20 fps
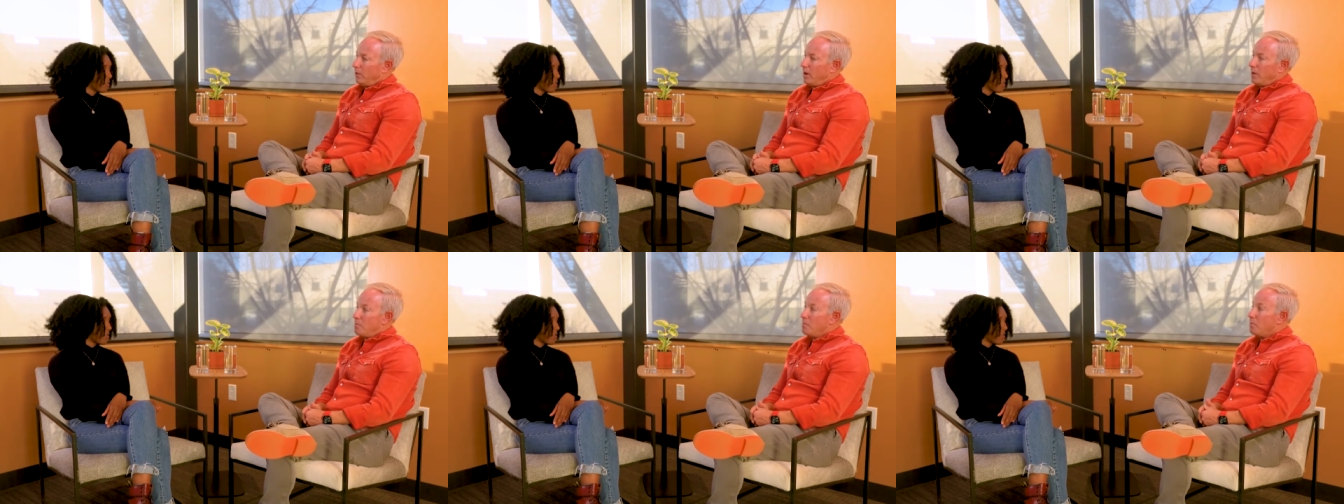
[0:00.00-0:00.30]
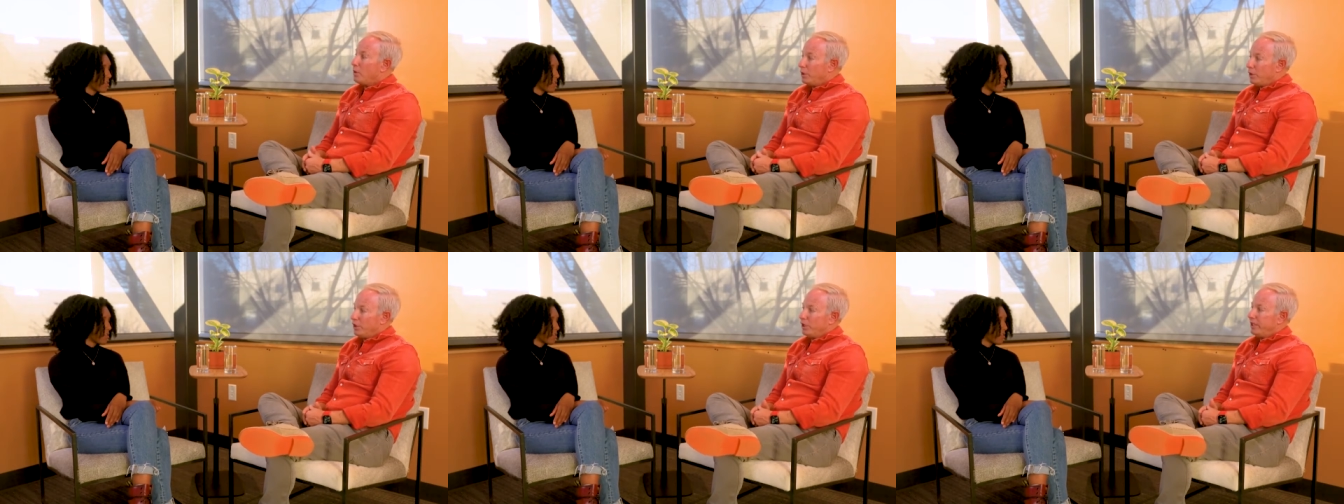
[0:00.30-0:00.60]
I'm
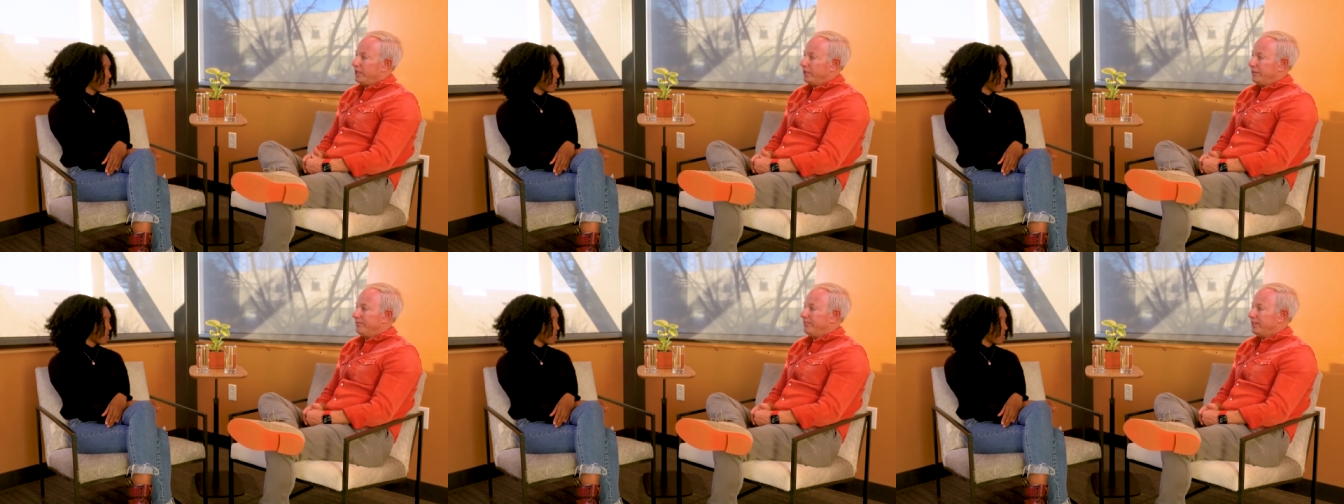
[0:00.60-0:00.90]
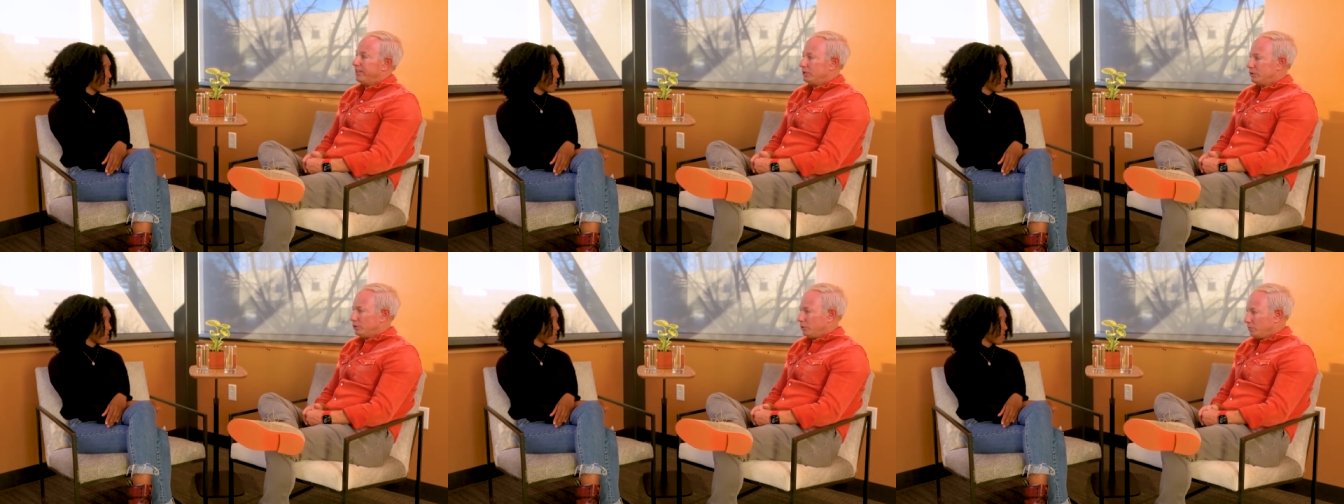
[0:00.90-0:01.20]
putting in a
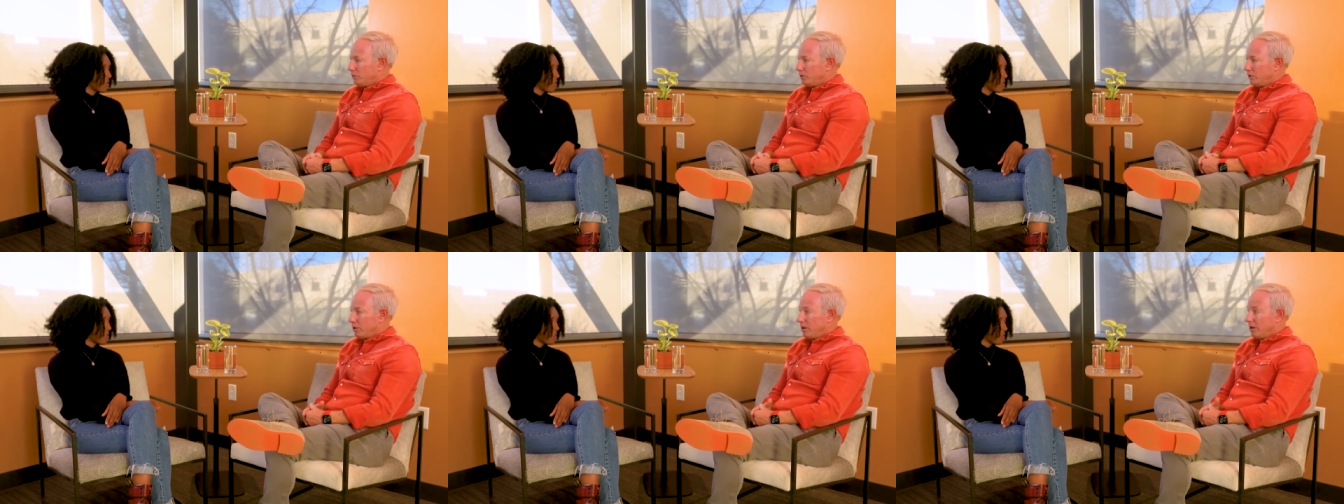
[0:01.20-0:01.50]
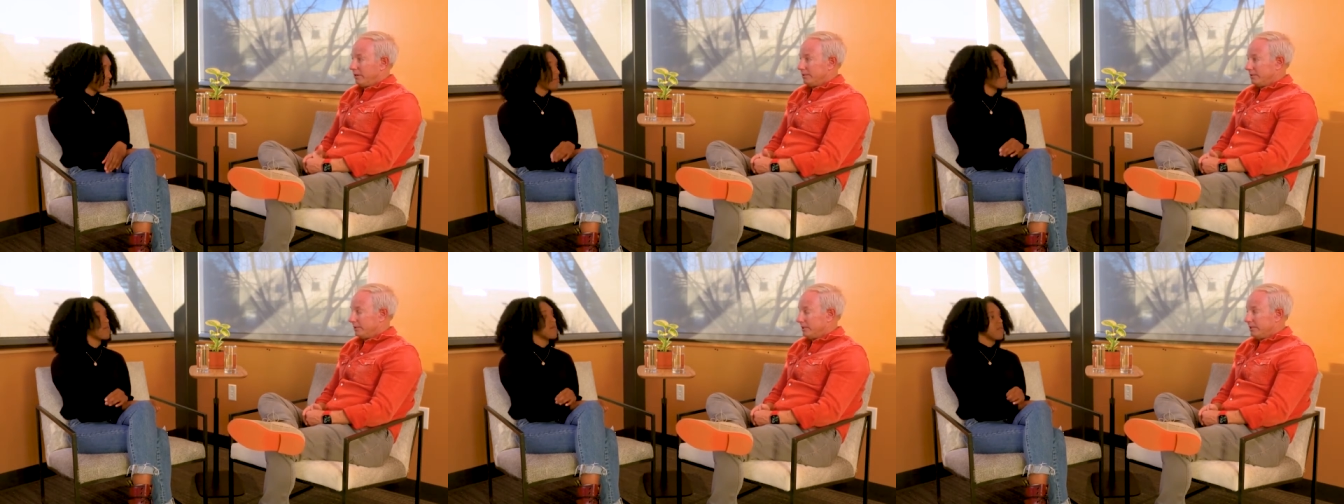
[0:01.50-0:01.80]
vegetable
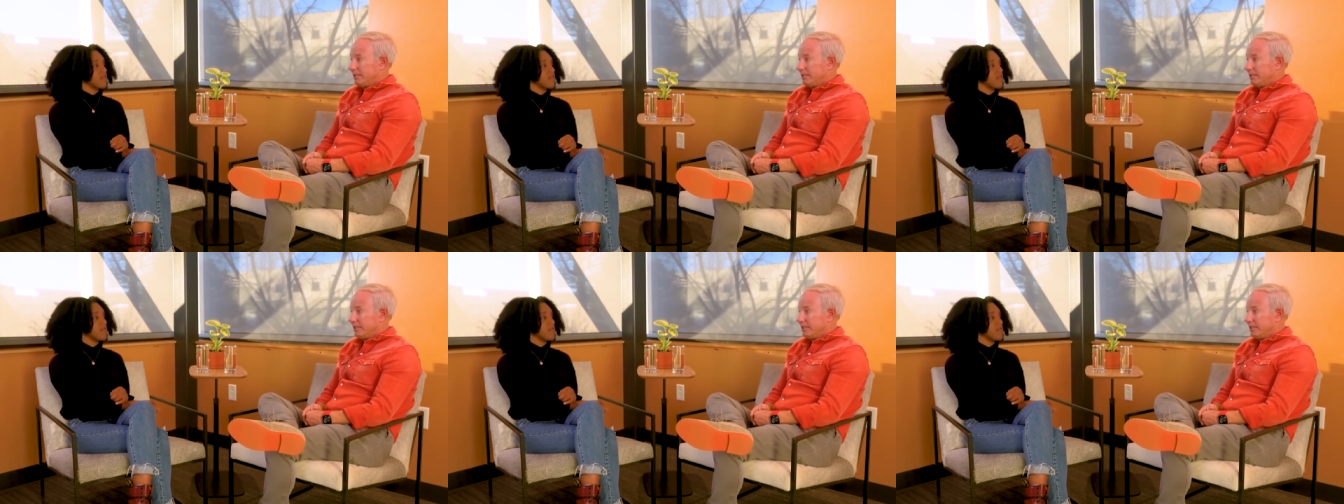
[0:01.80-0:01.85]
garden.